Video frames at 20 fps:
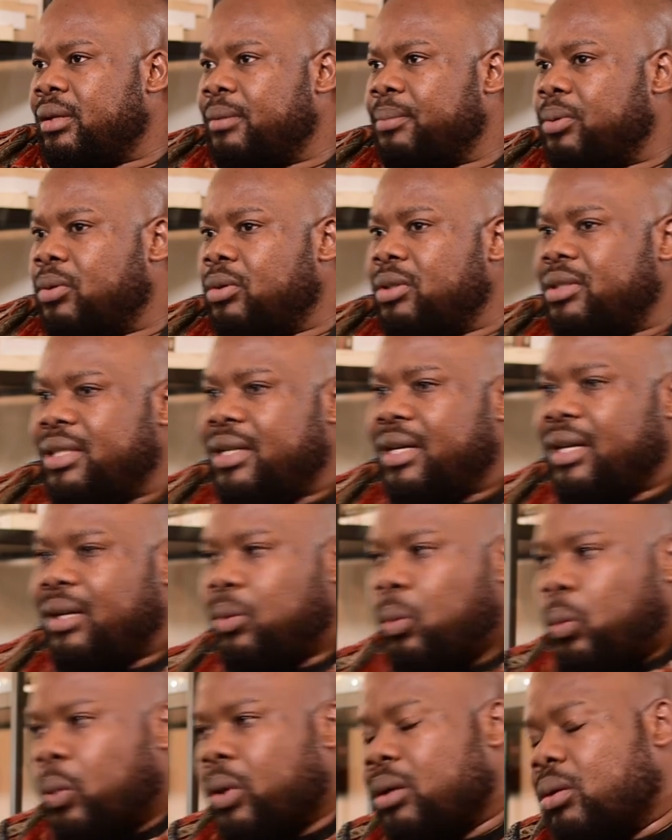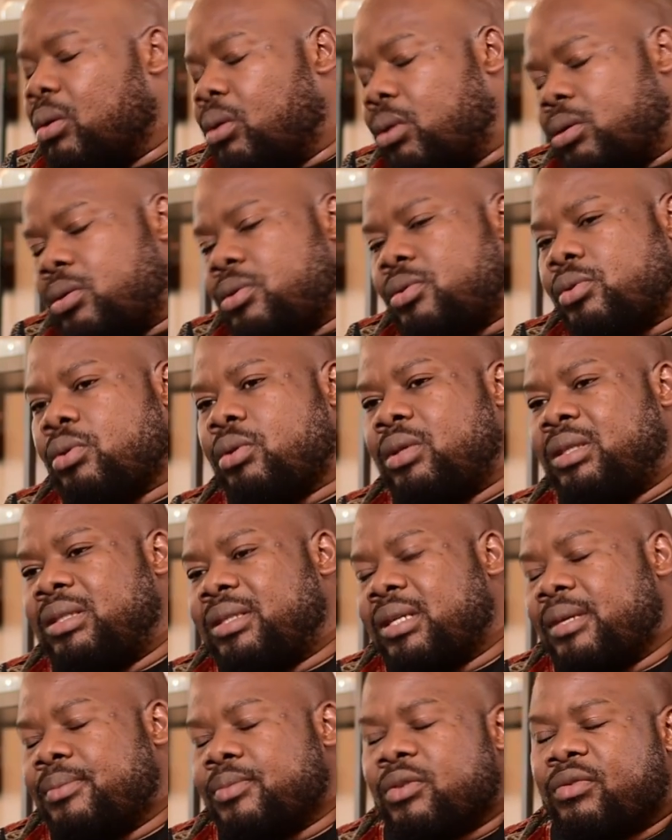the, political will also
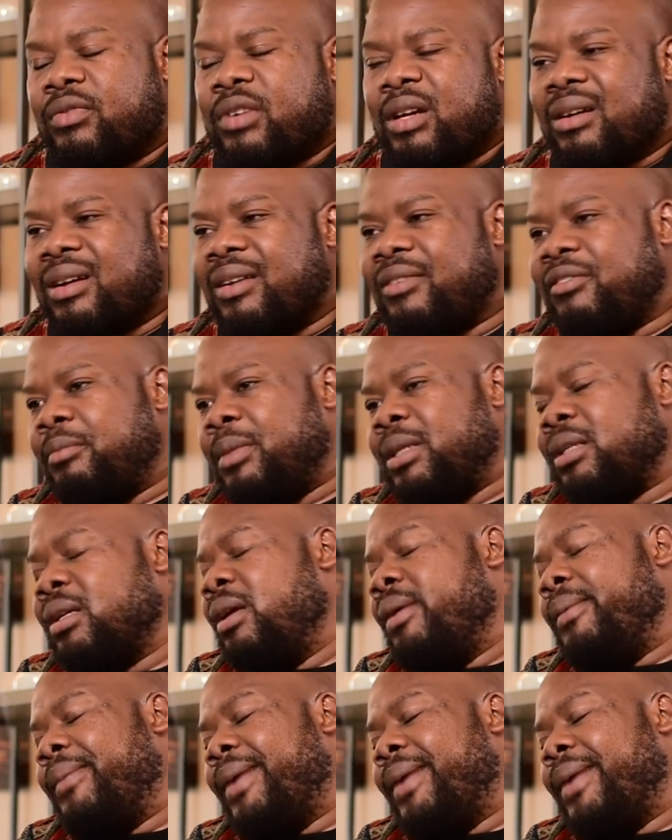in terms of our government.